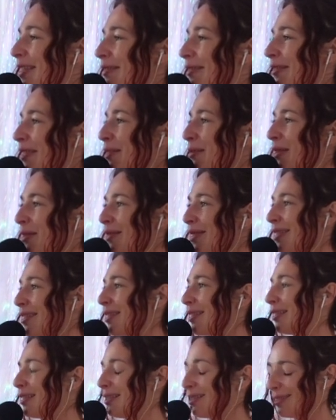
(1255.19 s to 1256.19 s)
We went with
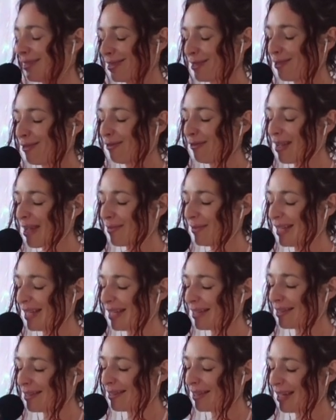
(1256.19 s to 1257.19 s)
our little soul family
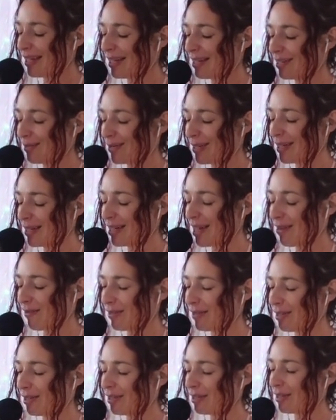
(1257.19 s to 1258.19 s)
yesterday to watch
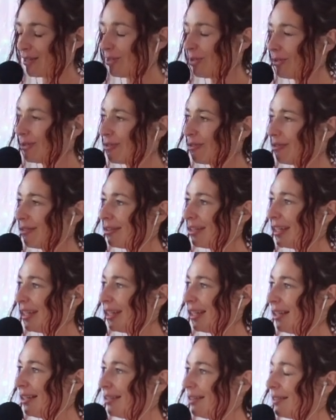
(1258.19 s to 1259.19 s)
Avatar 2
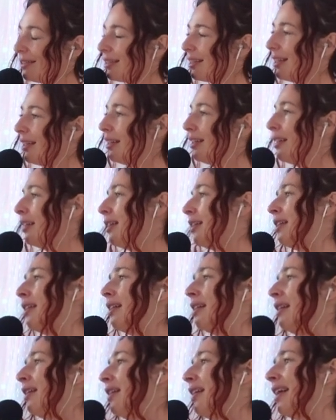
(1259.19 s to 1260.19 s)
and
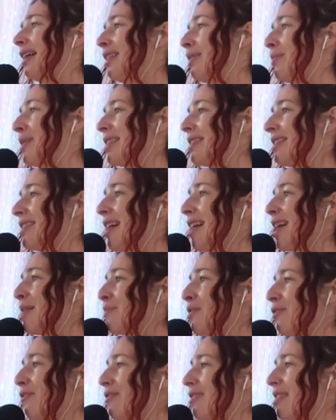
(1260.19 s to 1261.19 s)
had the best
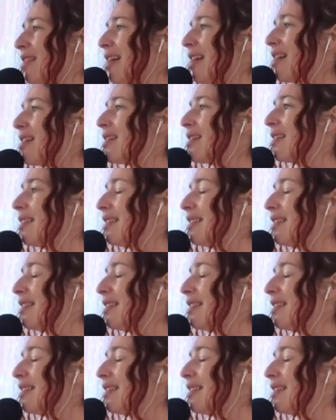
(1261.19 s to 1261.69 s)
time over there.